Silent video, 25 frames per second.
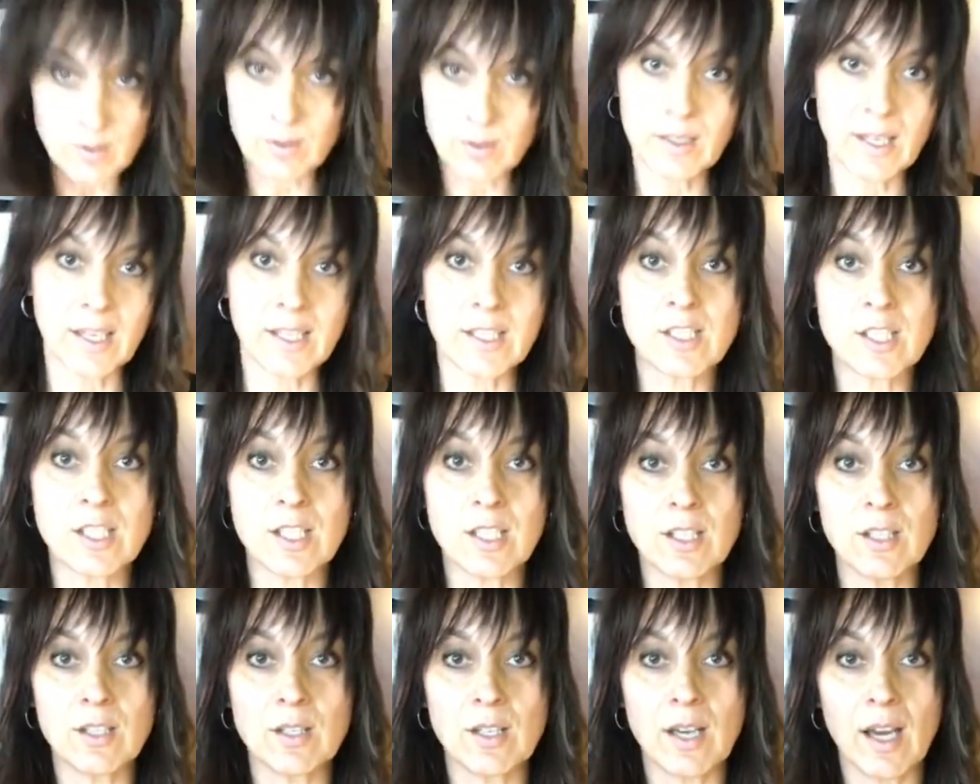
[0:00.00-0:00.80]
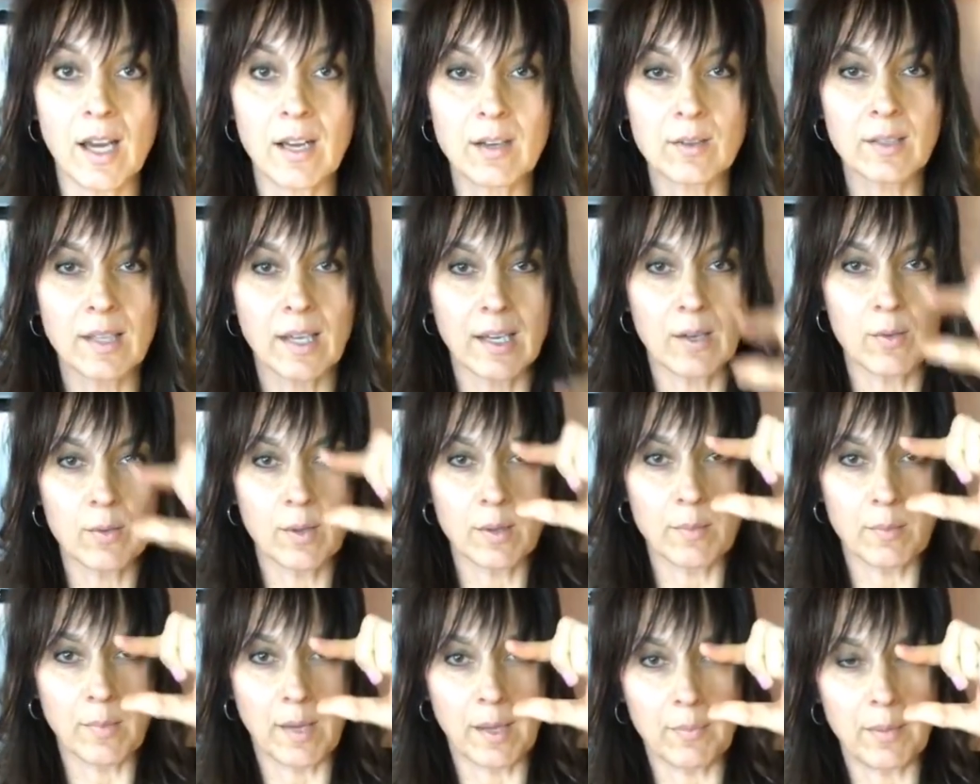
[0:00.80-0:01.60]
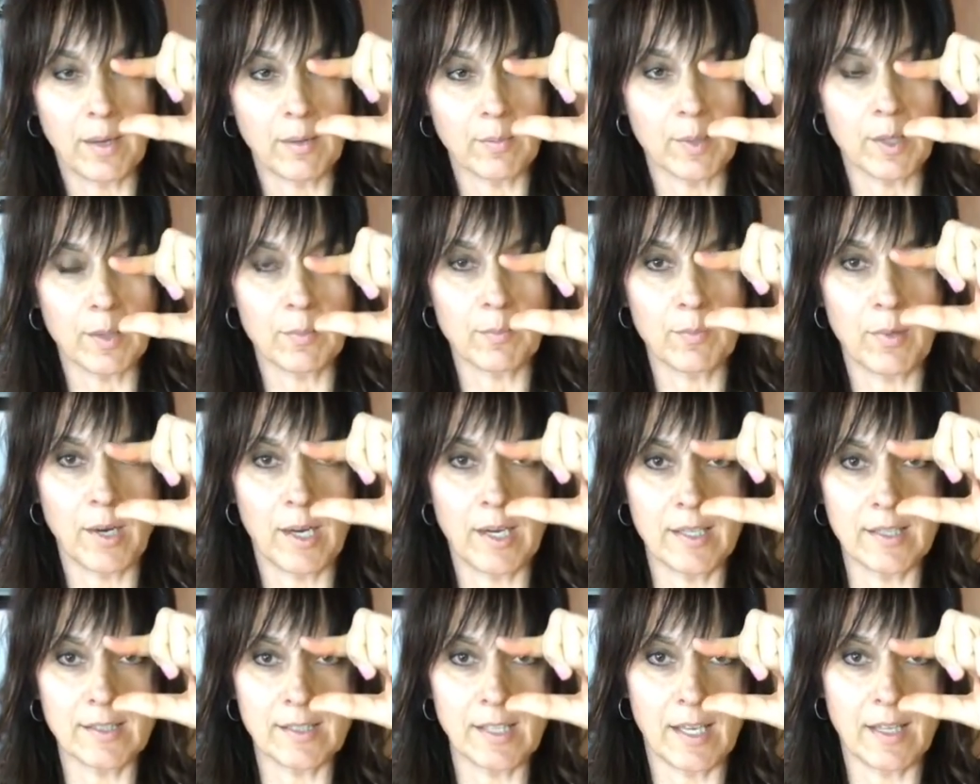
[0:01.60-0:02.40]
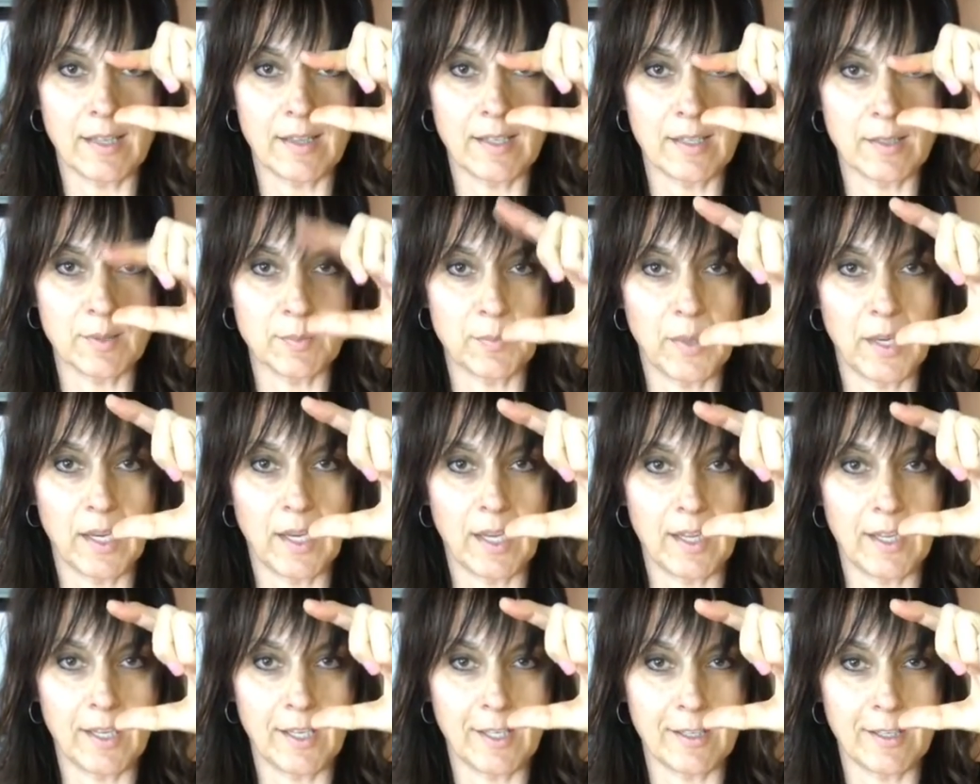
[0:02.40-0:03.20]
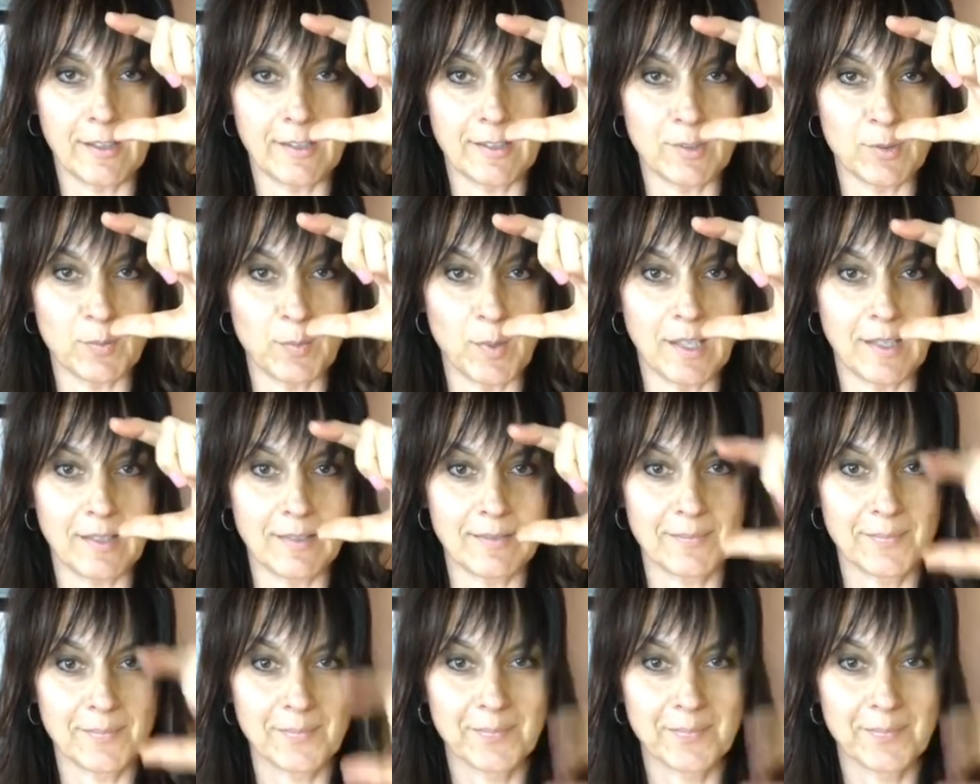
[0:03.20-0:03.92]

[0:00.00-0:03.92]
don't like when my pumpkin bread is like this big. I like it this big.